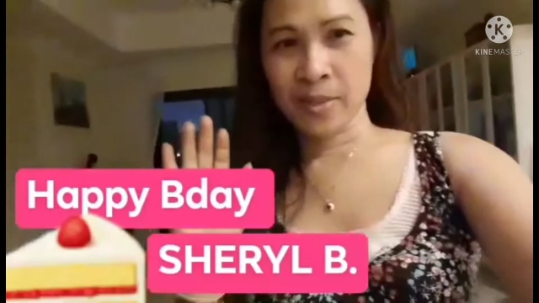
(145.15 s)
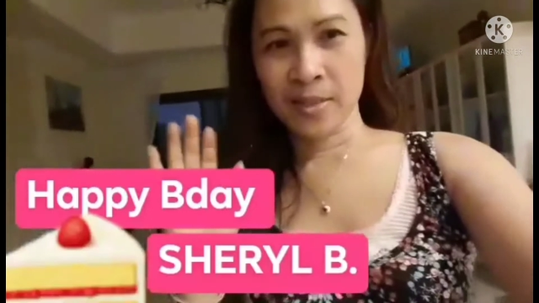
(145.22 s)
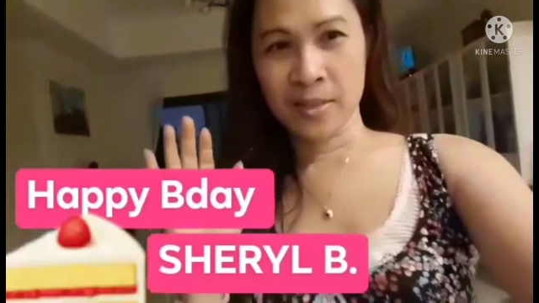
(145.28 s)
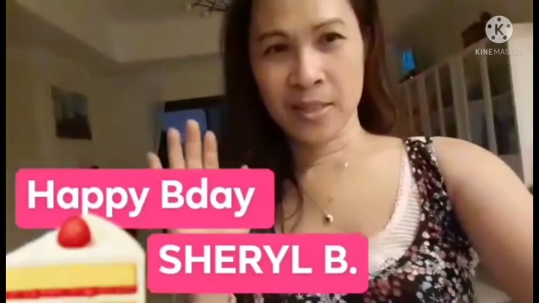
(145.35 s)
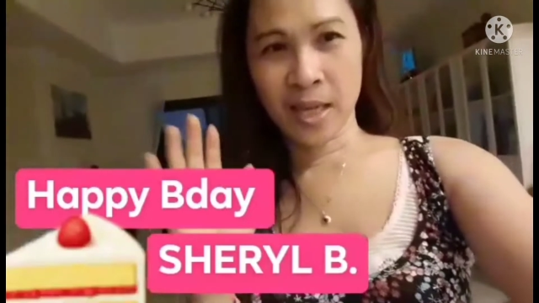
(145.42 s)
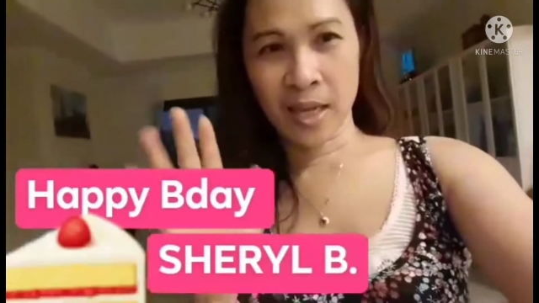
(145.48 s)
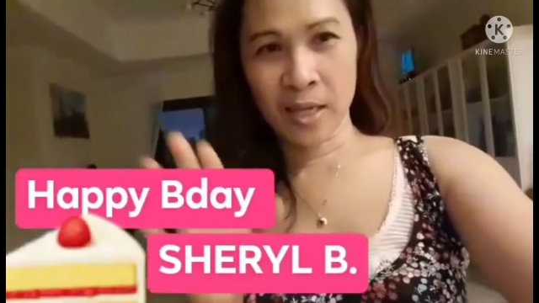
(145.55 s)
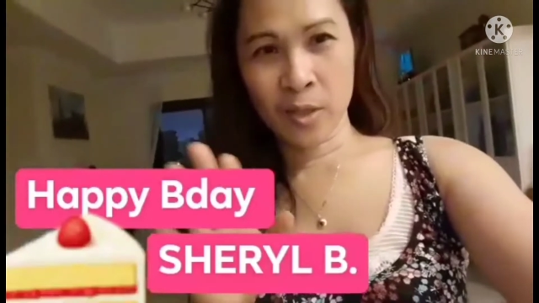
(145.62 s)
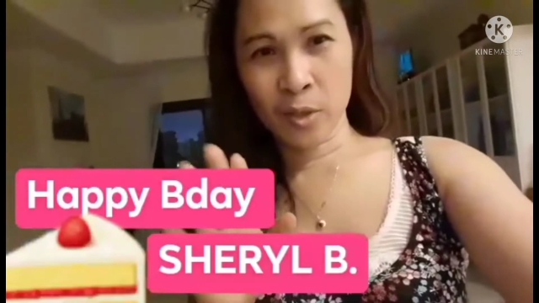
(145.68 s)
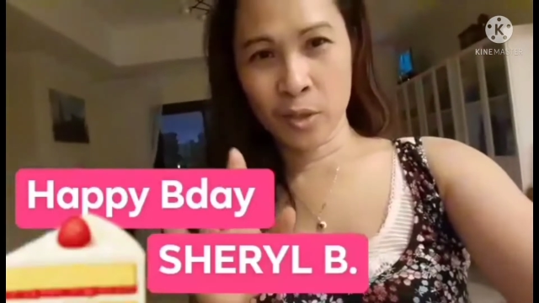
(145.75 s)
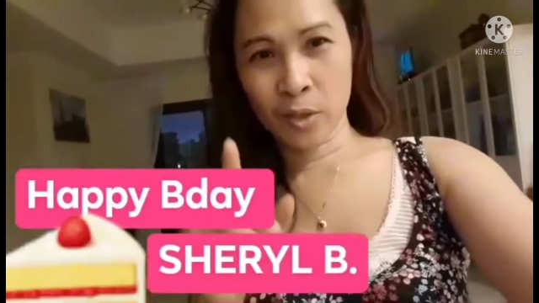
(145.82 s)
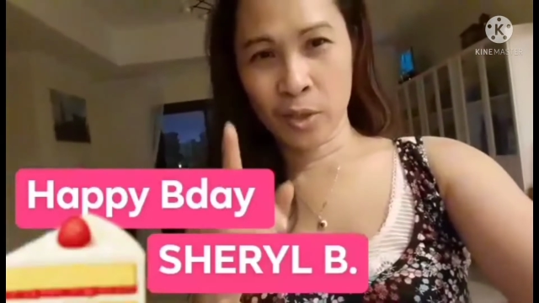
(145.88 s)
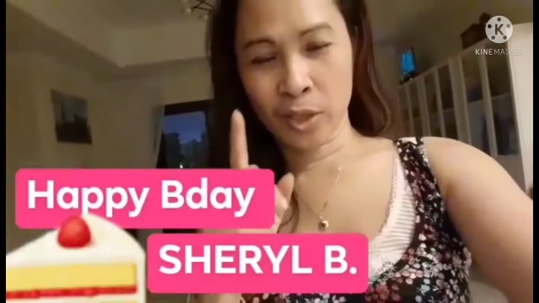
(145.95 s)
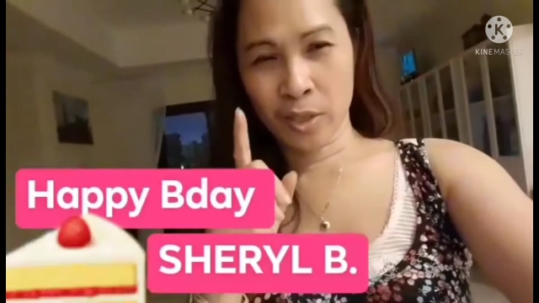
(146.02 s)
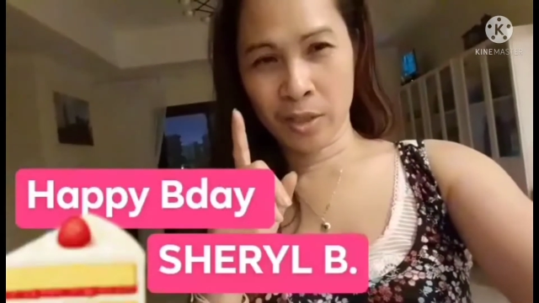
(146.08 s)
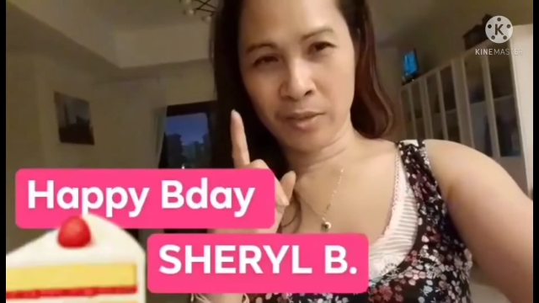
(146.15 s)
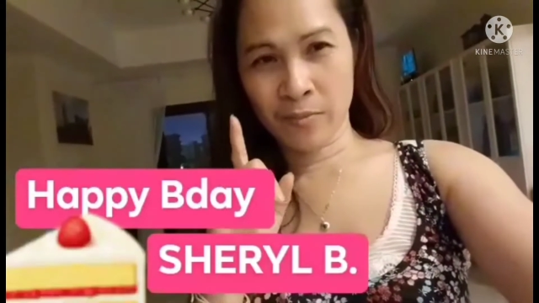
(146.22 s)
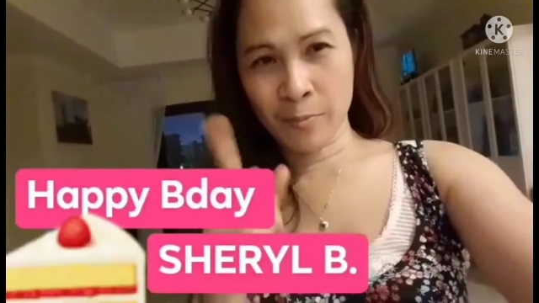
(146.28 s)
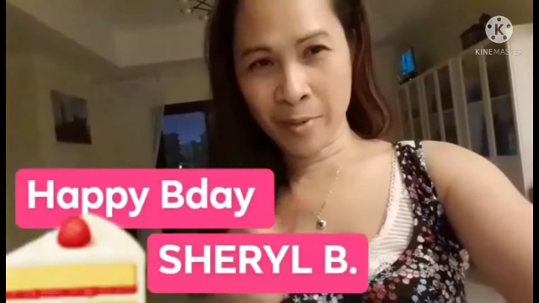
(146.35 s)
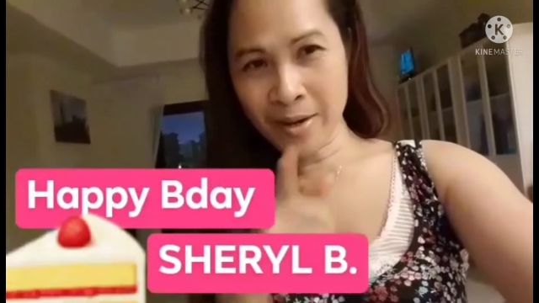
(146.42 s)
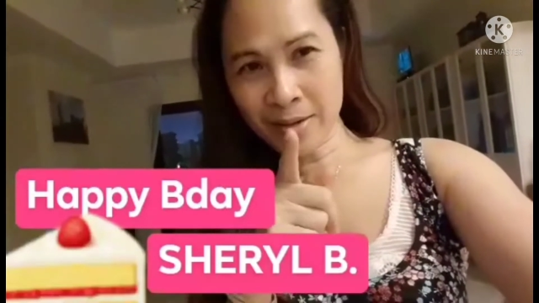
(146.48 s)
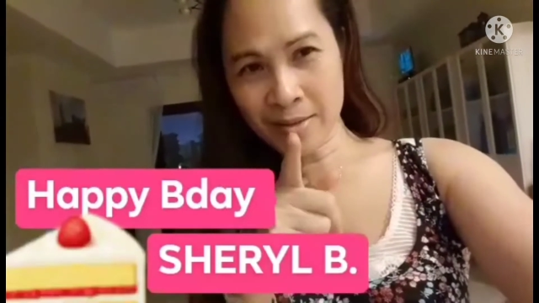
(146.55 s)
Sa'yo to your
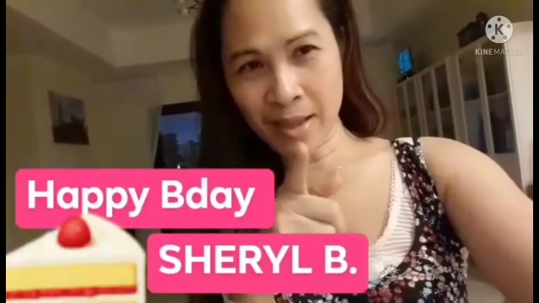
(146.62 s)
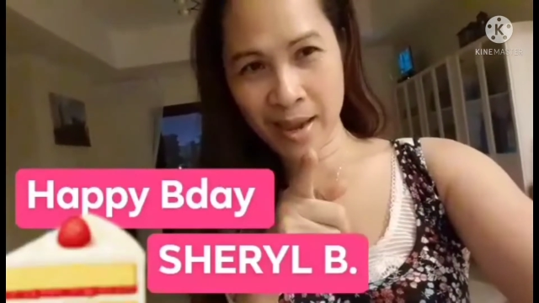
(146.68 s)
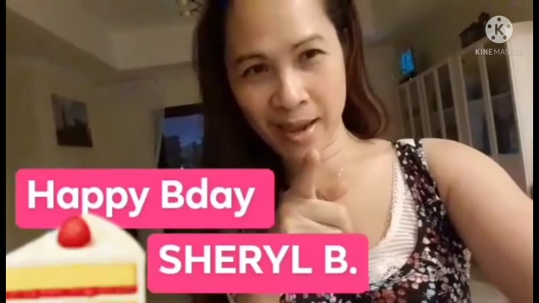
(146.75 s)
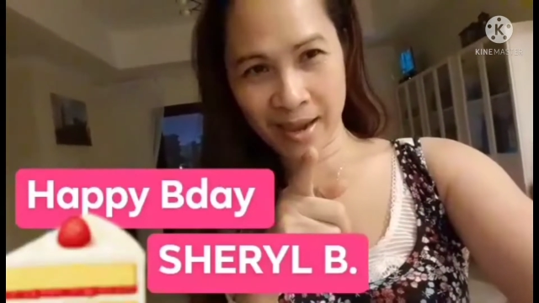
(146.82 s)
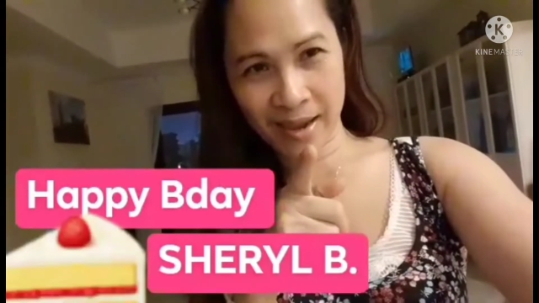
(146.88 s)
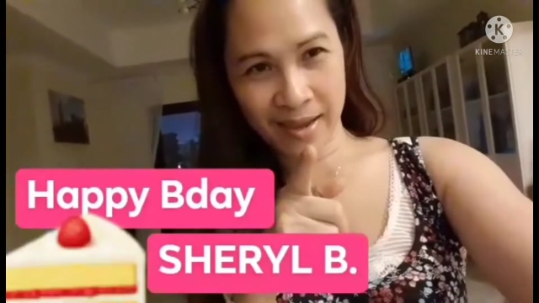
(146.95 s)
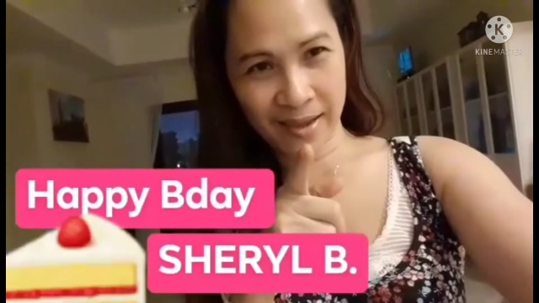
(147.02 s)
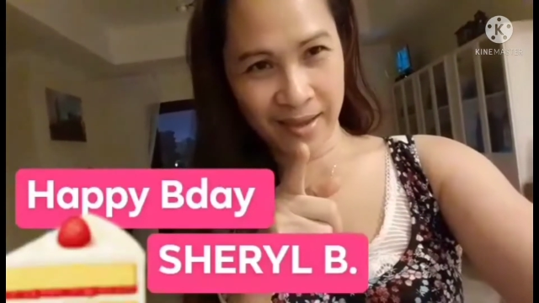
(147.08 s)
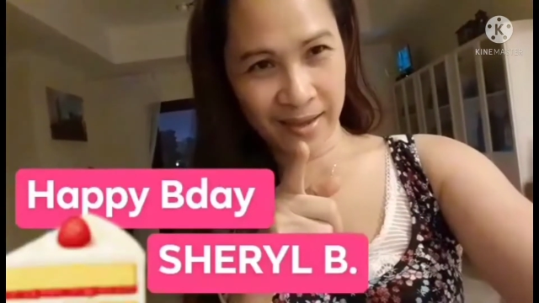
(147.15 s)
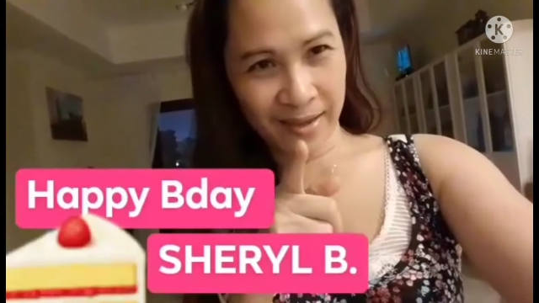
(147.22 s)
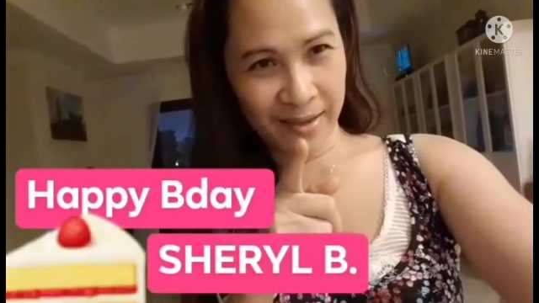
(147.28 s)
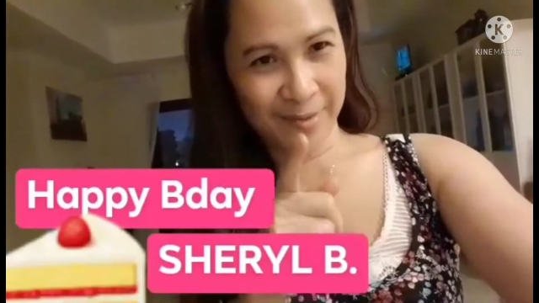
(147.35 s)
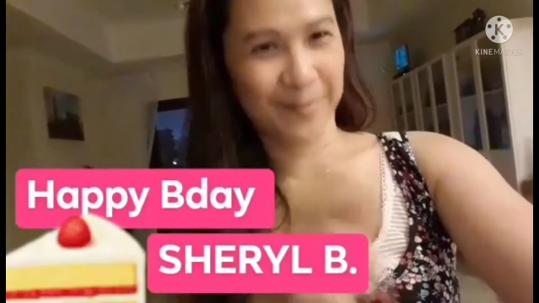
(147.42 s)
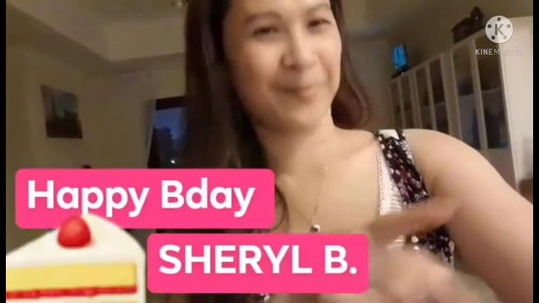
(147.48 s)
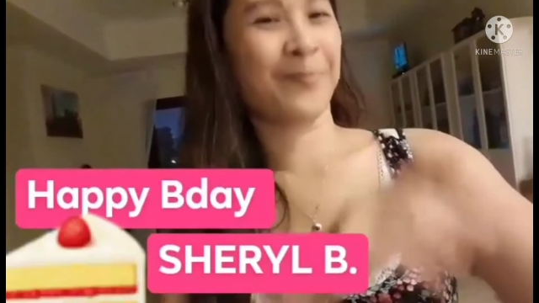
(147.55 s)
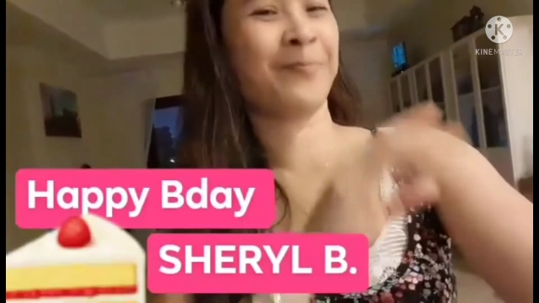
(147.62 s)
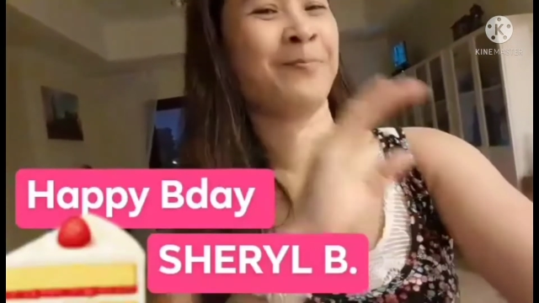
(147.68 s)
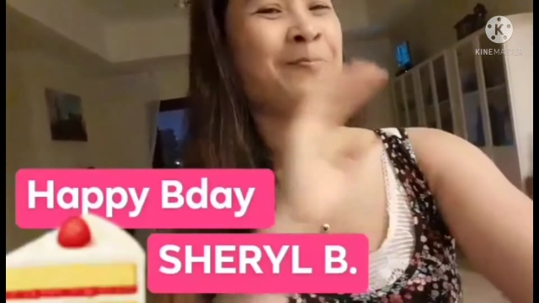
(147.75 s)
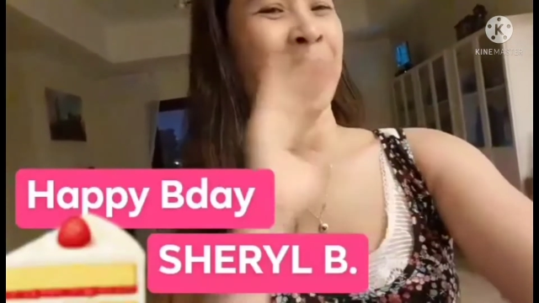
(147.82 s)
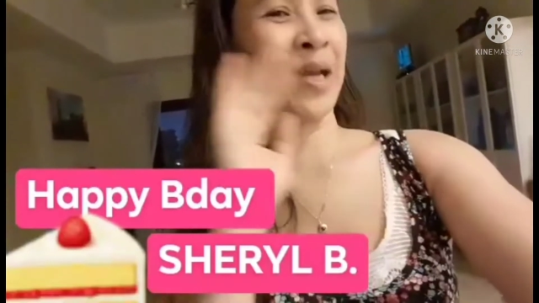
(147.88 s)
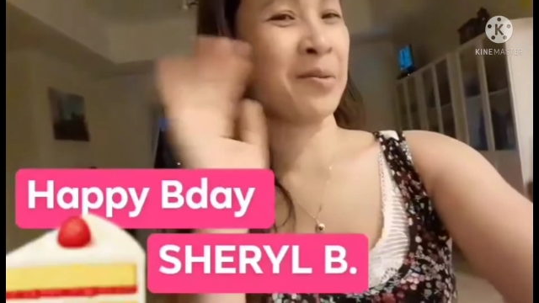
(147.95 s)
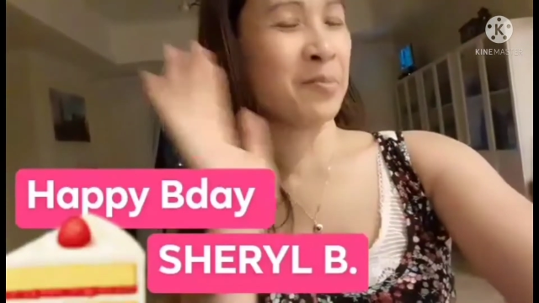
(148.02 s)
birthday.
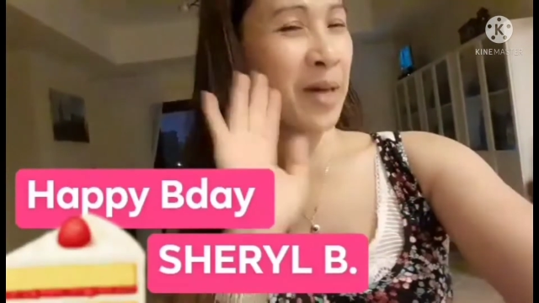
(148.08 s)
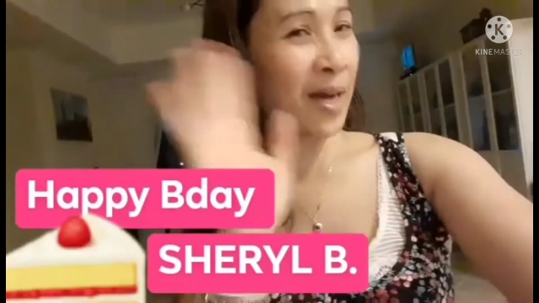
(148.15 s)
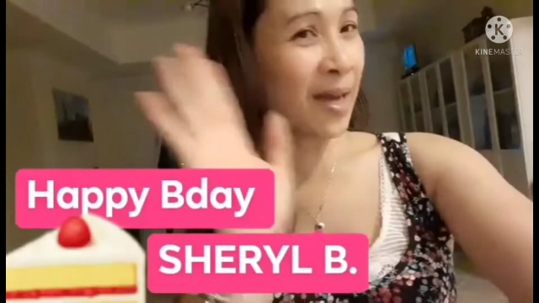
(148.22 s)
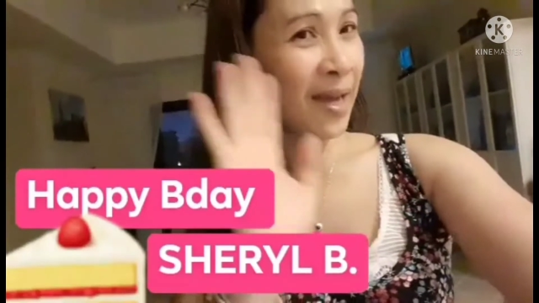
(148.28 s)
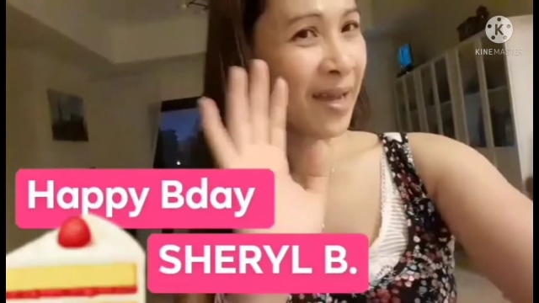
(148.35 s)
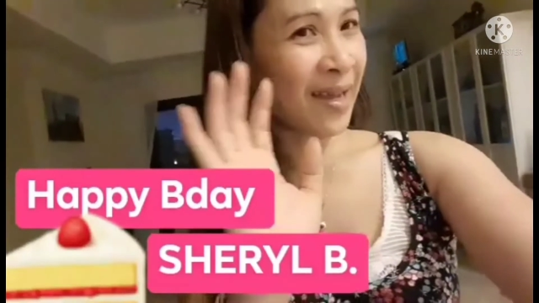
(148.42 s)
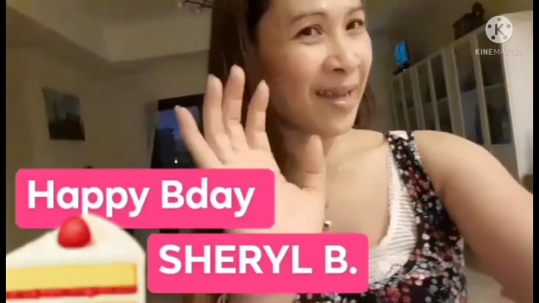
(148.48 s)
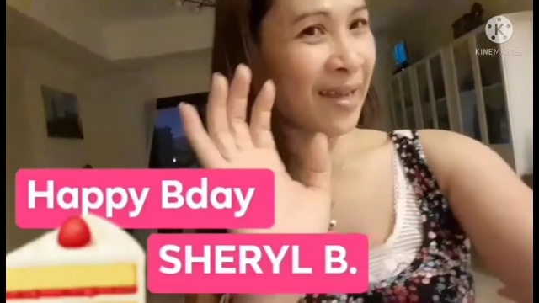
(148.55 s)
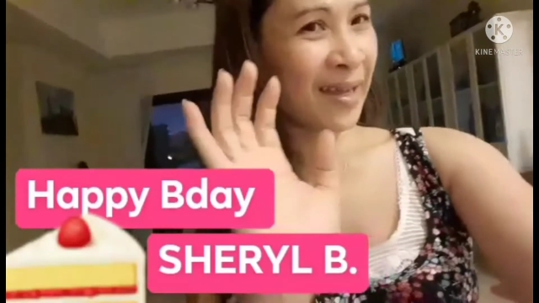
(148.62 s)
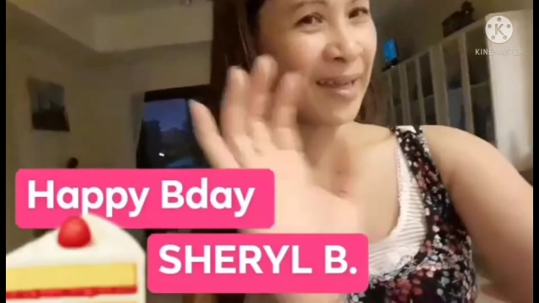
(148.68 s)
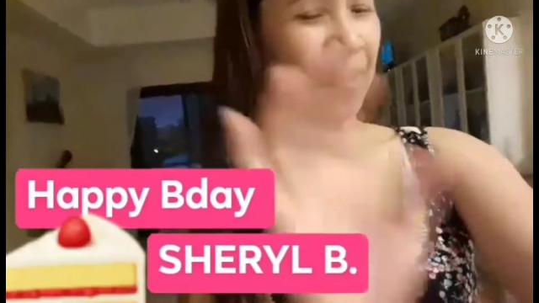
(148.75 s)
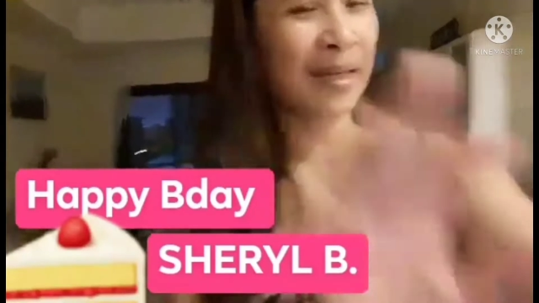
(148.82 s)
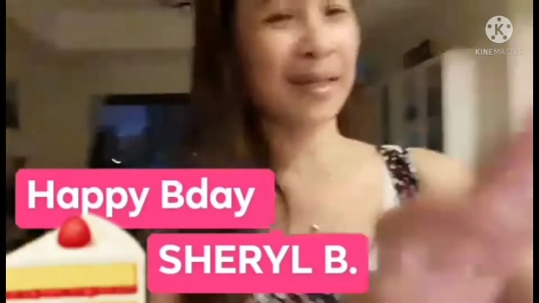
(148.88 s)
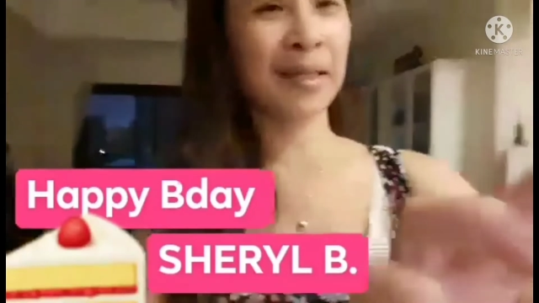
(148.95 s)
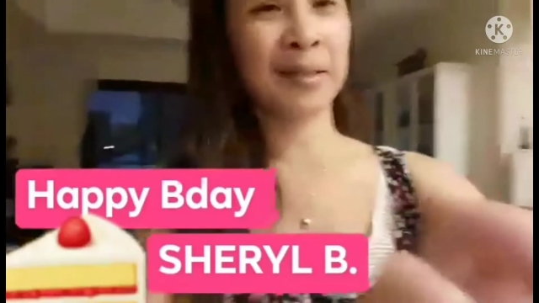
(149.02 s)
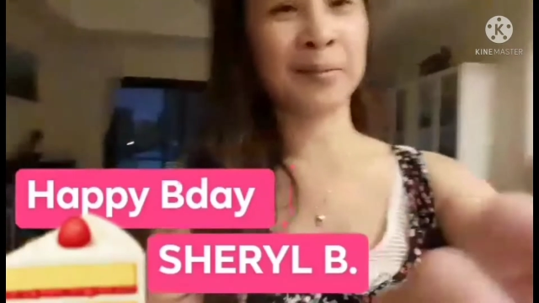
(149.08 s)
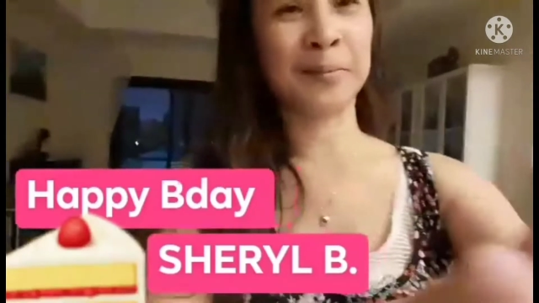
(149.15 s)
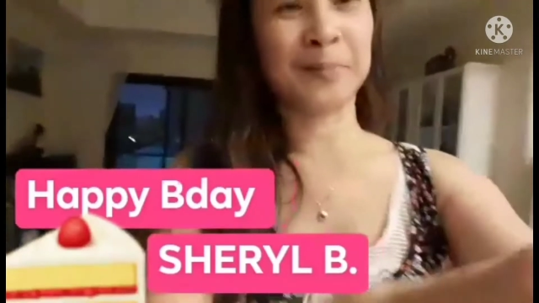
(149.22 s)
Ayun, bye-bye.